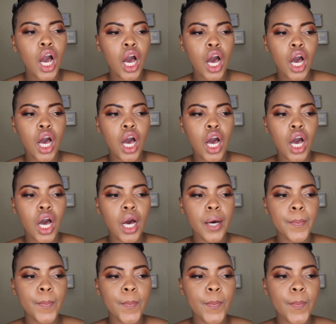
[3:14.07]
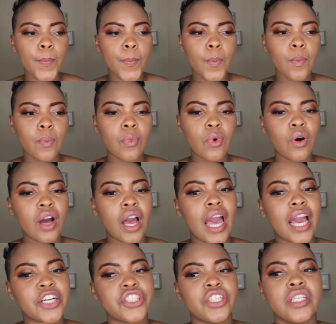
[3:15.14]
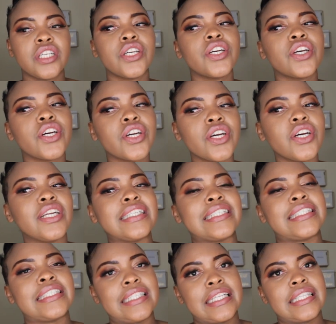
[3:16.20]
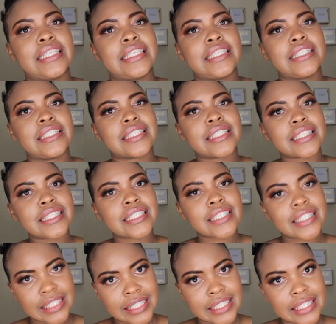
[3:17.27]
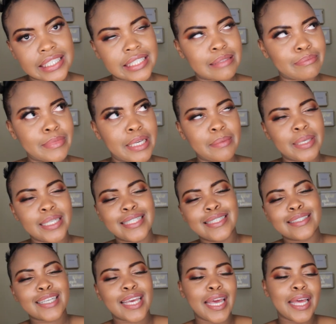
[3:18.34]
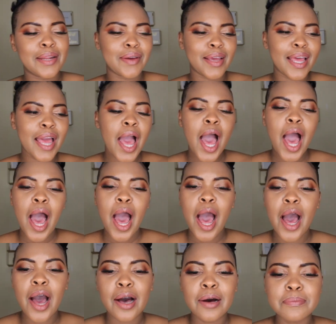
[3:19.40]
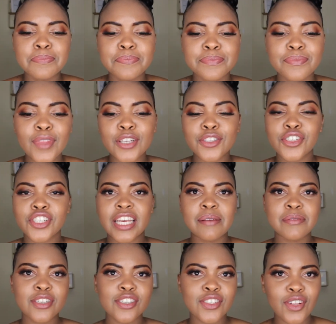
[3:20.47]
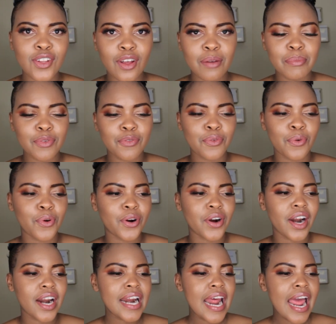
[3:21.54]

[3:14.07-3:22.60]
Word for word: Um, actually. Early sixties sixties maybe. Okay, anyway, um so she came to the salon before,